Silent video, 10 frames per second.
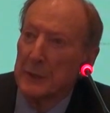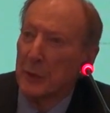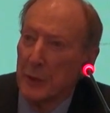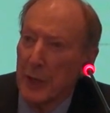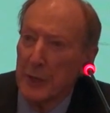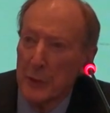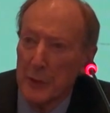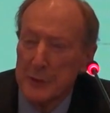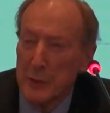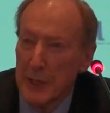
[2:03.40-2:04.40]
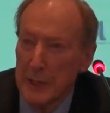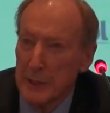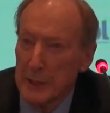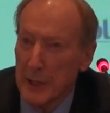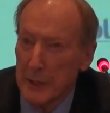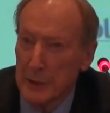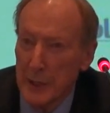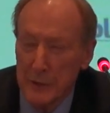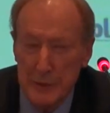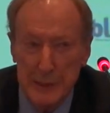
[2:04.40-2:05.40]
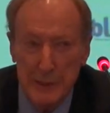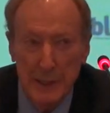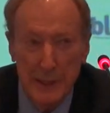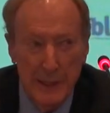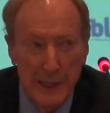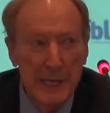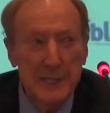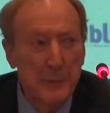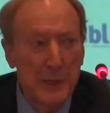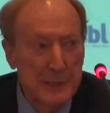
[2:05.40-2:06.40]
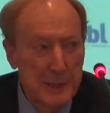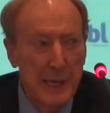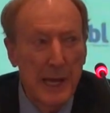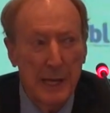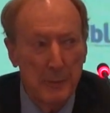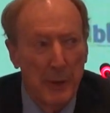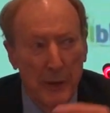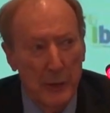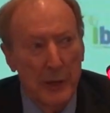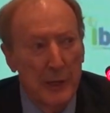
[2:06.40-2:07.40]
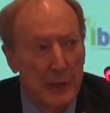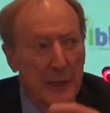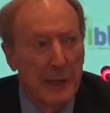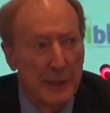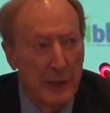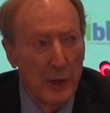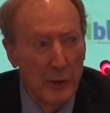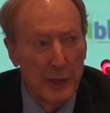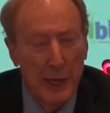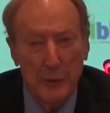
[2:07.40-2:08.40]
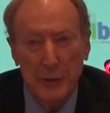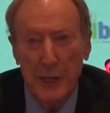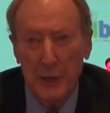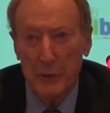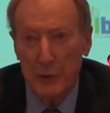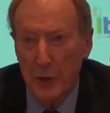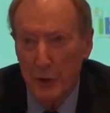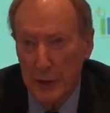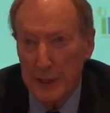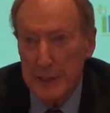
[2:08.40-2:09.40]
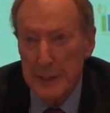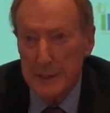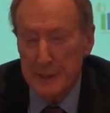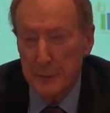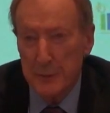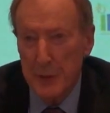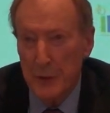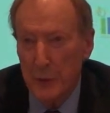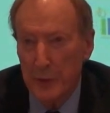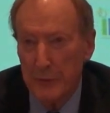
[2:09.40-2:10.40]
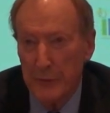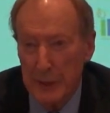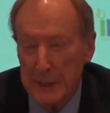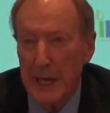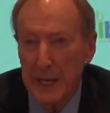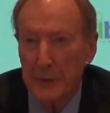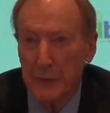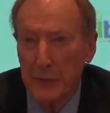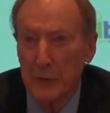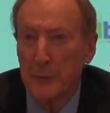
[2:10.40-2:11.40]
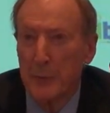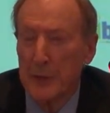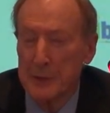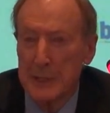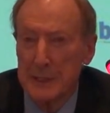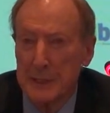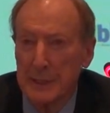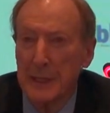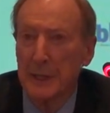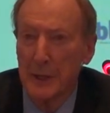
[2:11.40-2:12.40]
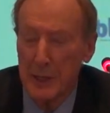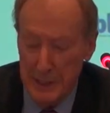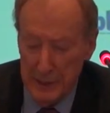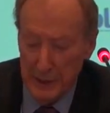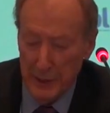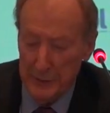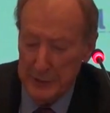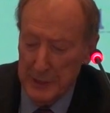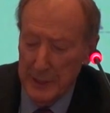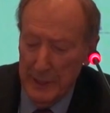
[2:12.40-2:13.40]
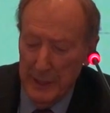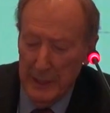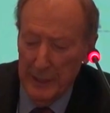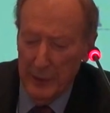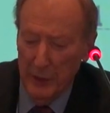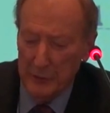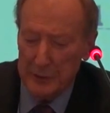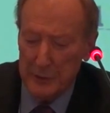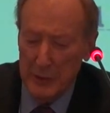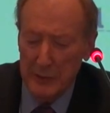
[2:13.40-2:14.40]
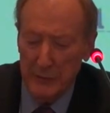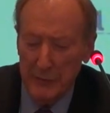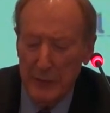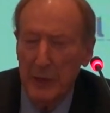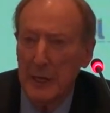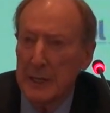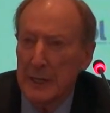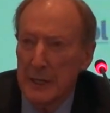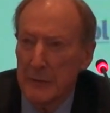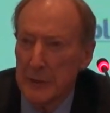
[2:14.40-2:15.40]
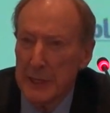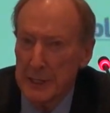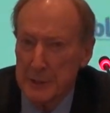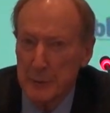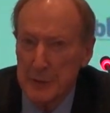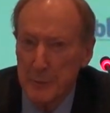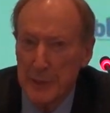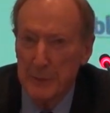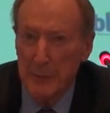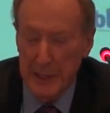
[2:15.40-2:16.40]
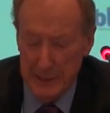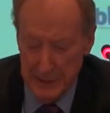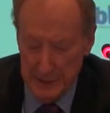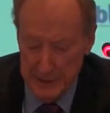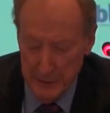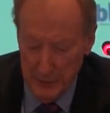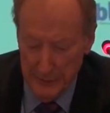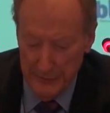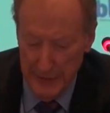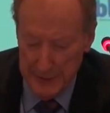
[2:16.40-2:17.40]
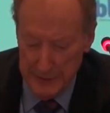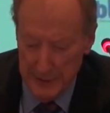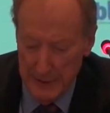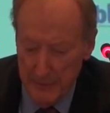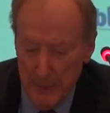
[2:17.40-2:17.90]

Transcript: Toyota Australia are closing, SPC Ardmona, a wholly owned Coca-Cola subsidiary of the canned fruit processing, they're closing, and a whole string of announcements being made in similar fashion.